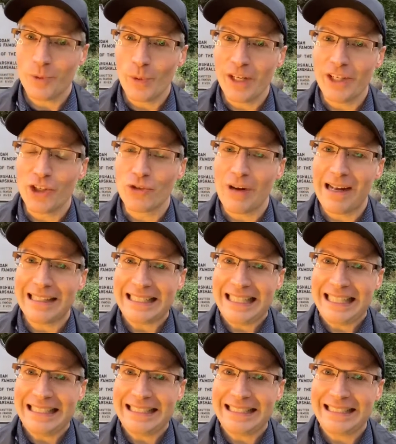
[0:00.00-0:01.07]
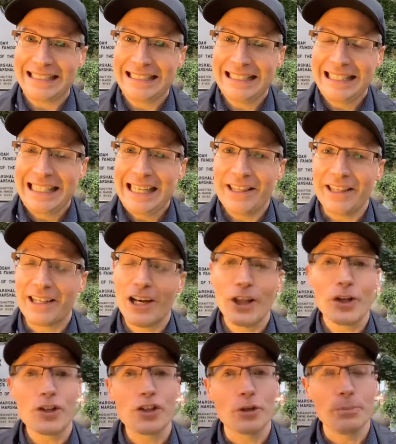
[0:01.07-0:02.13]
When drought hits, the
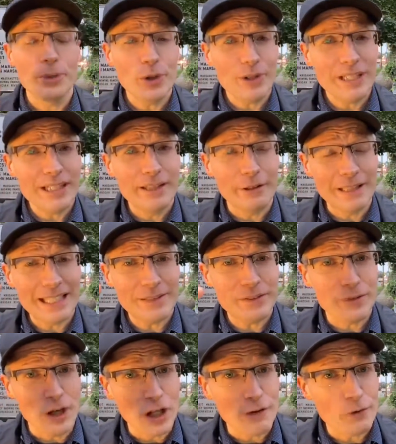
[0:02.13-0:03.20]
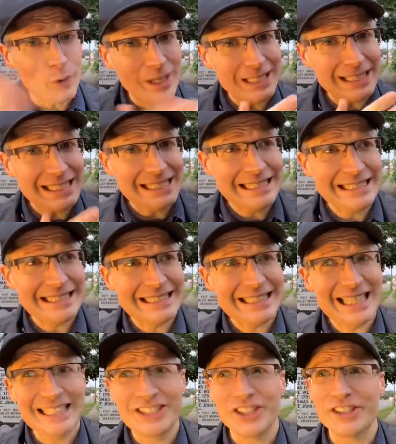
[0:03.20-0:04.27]
colors are muted, the leaves fall off quickly.
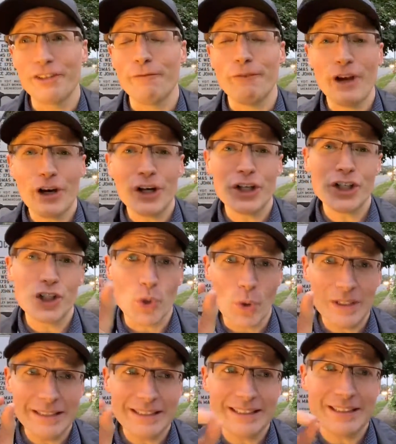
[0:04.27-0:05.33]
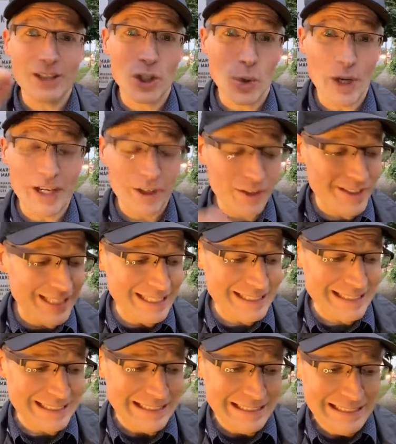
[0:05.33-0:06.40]
It's just a very shortened, quicker
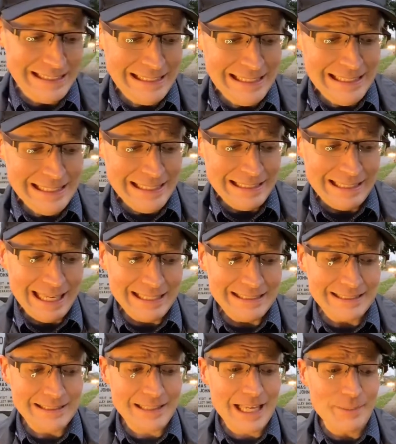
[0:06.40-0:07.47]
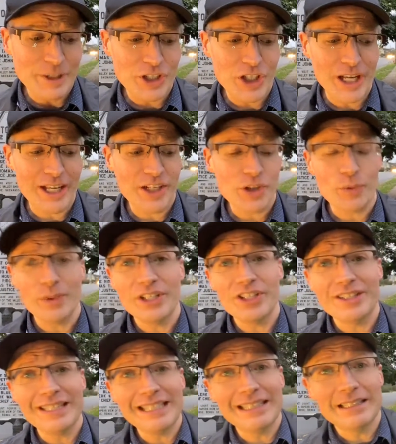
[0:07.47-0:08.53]
season. Thanks to climate change, we
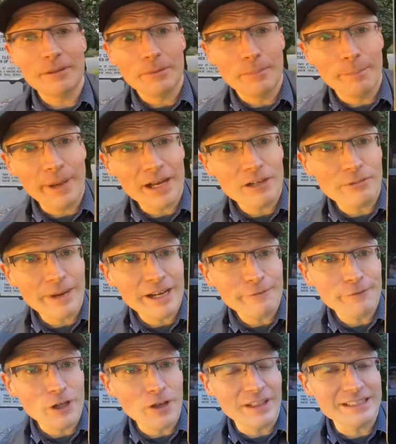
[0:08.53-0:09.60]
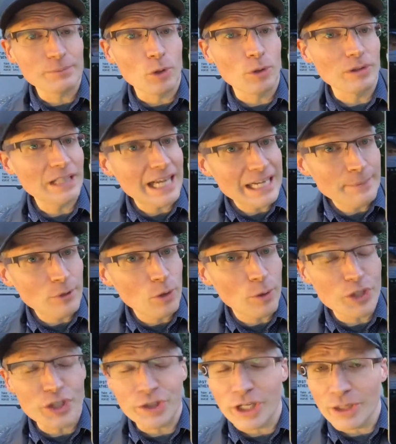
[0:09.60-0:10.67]
just need better rainfall that's more reliable,
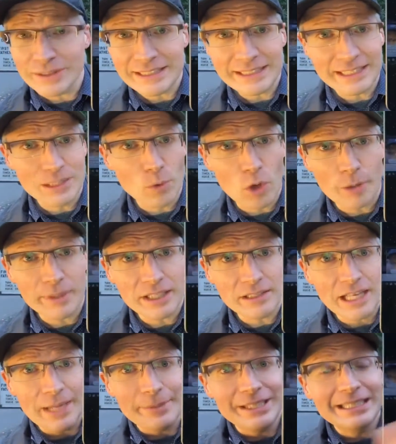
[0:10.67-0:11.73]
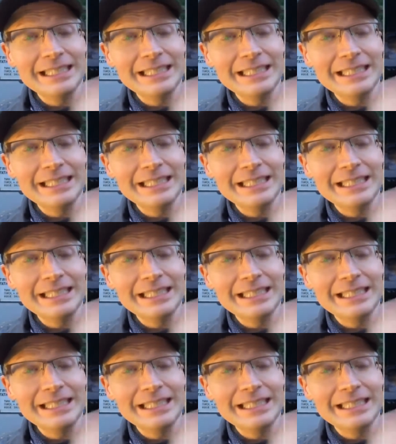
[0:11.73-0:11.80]
which you don't see in a warming climate.